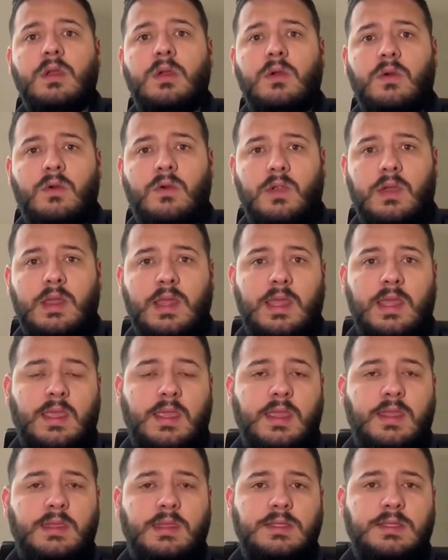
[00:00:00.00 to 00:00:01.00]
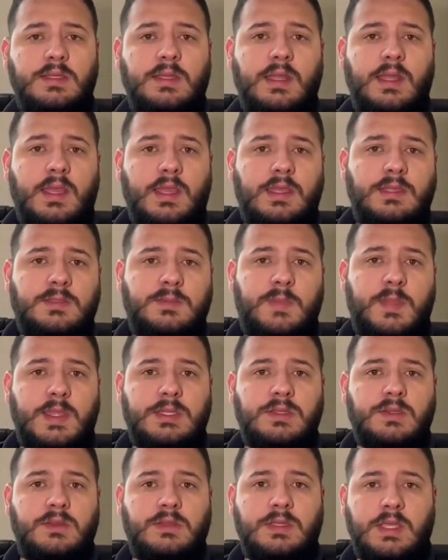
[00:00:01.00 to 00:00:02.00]
or like in like
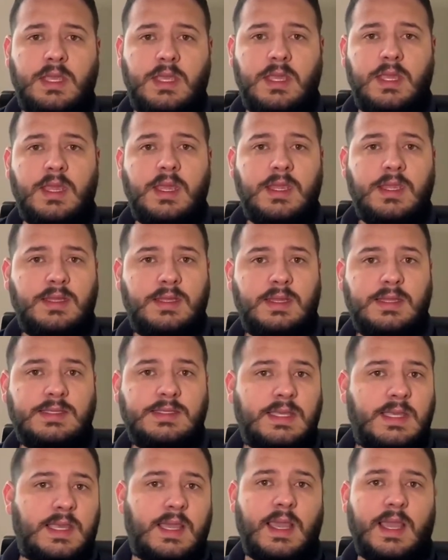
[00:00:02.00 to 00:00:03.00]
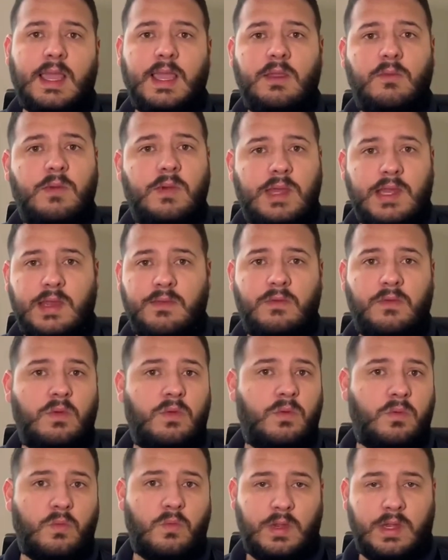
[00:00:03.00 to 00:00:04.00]
specialty DCI,
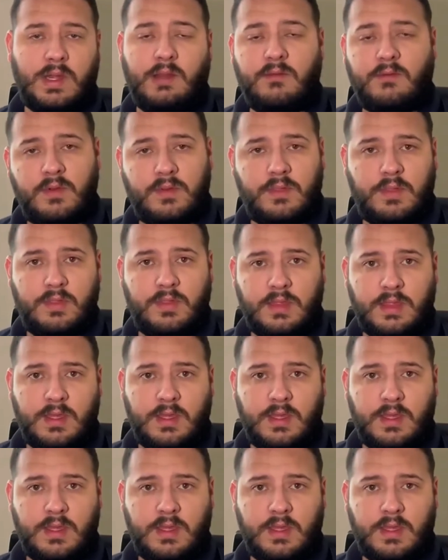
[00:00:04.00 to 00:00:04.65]
whatever, wherever